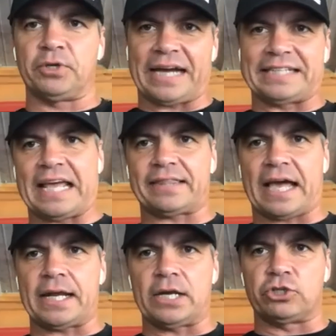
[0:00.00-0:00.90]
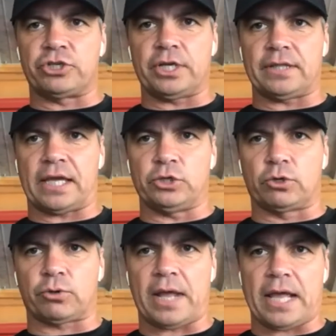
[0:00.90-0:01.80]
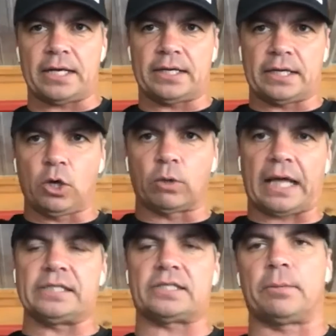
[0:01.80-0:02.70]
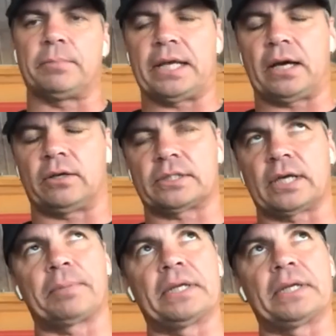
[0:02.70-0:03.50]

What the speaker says: You got to take that energy that you created and go light somebody else up.